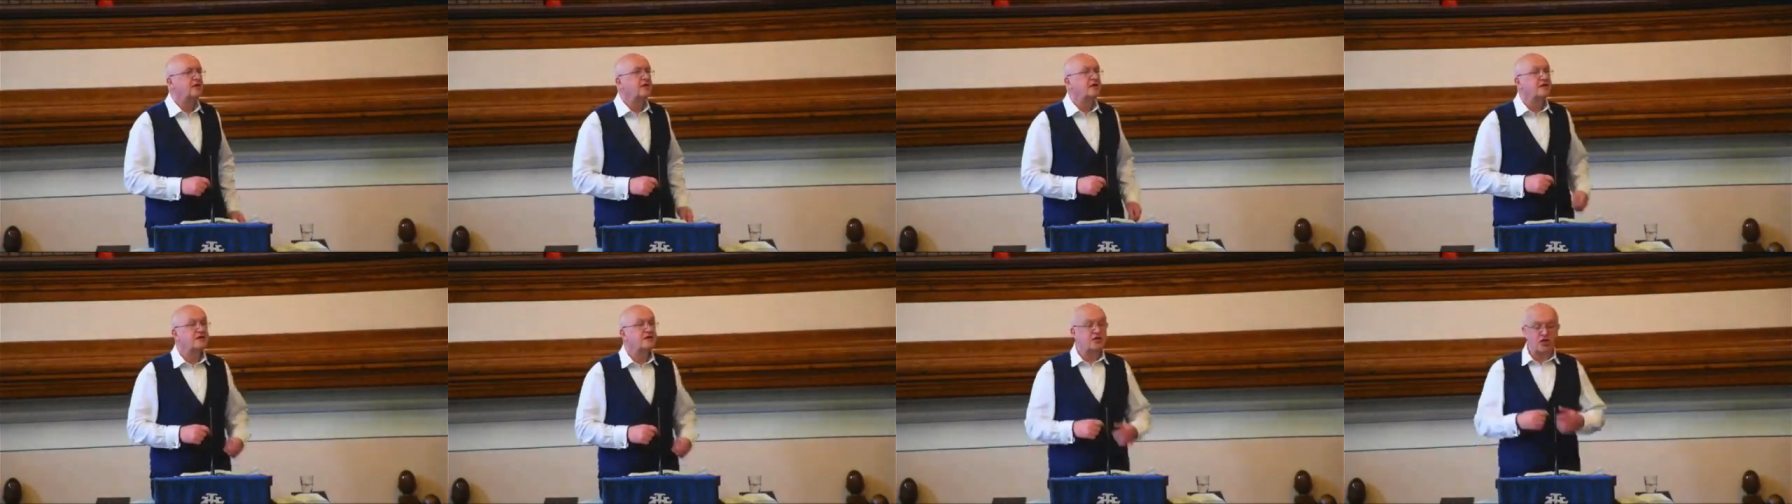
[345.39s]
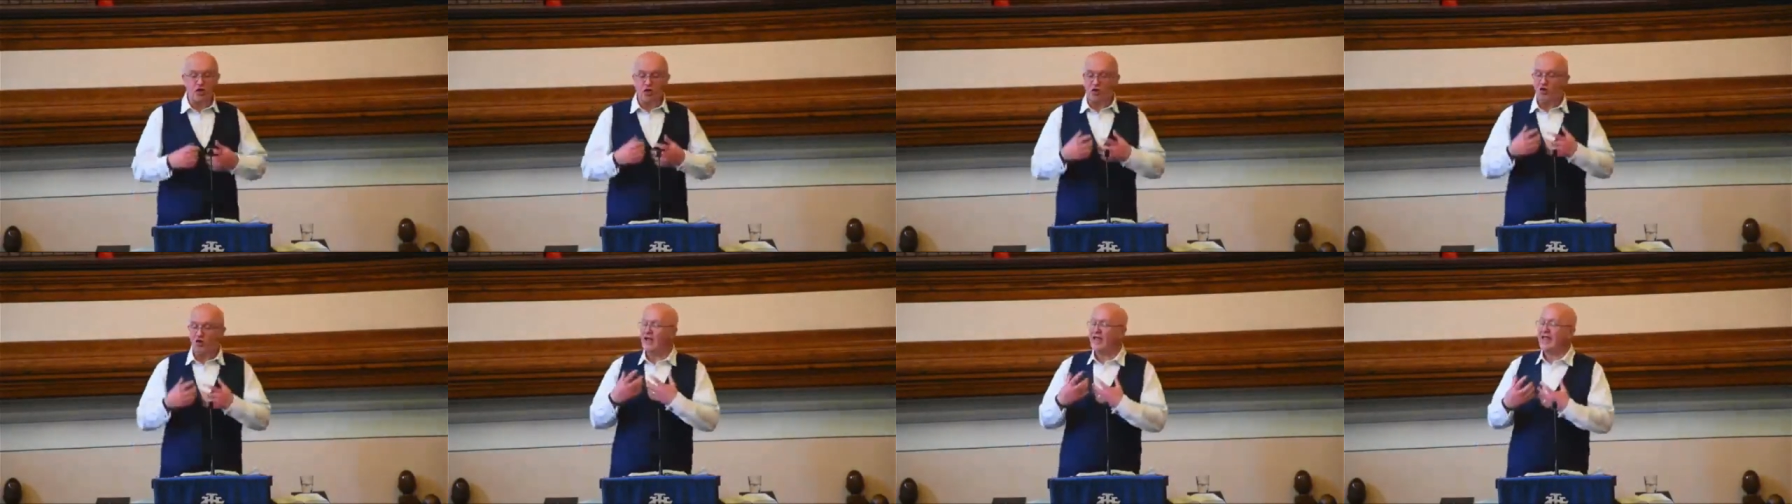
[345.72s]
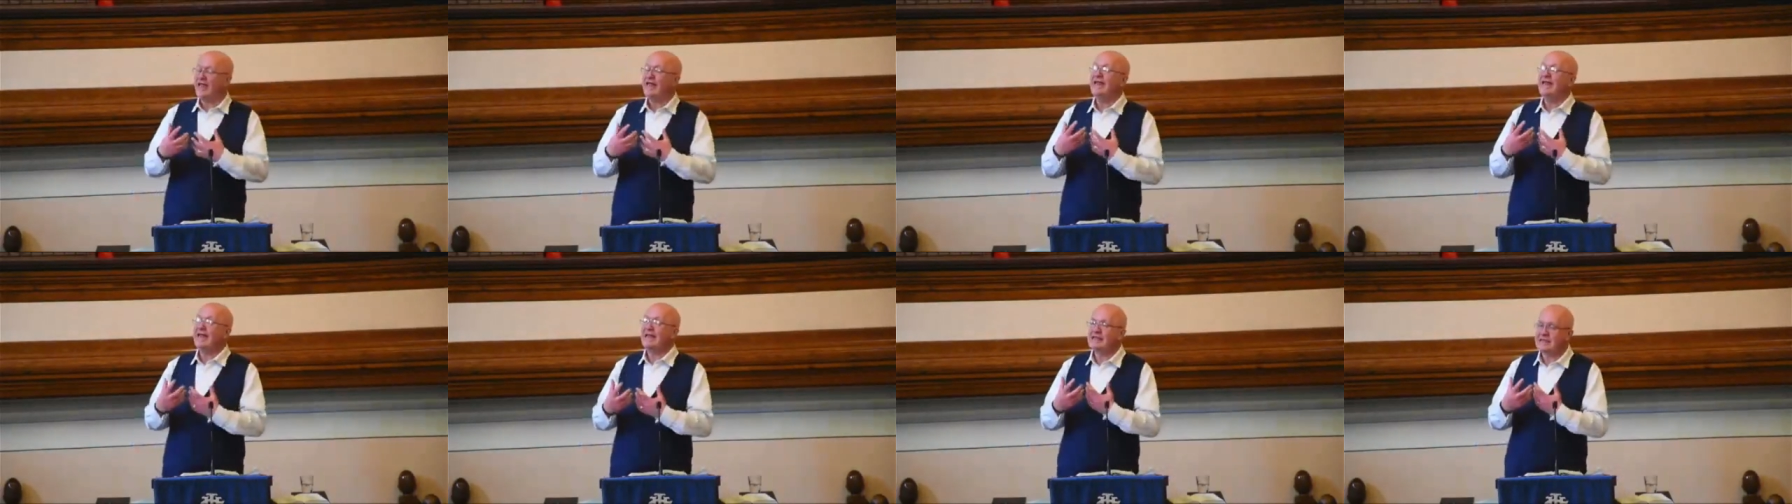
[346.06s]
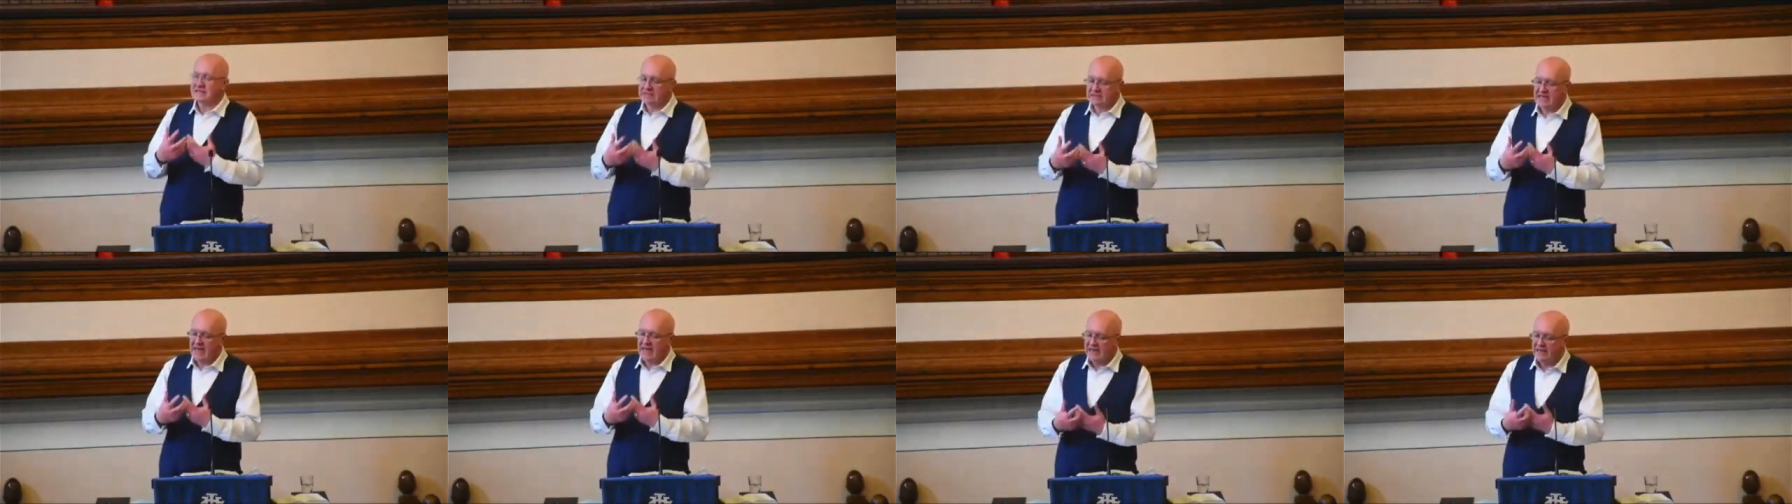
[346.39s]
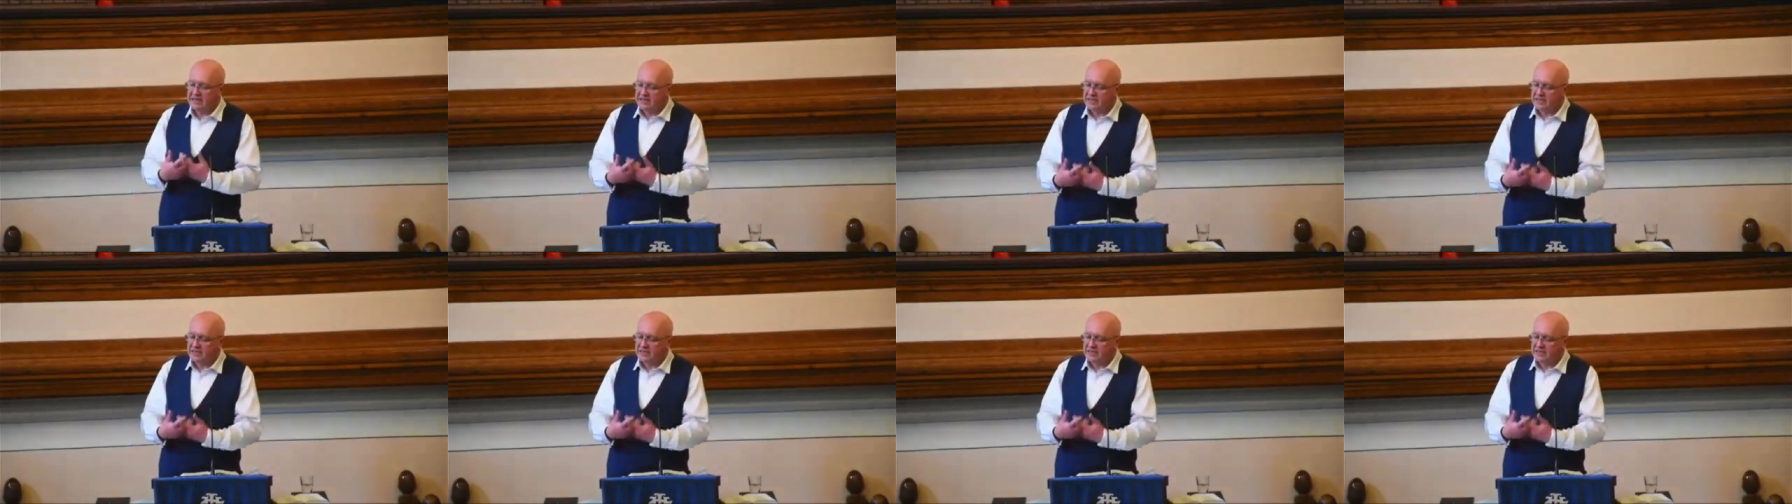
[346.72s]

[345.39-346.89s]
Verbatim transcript: to your inner sense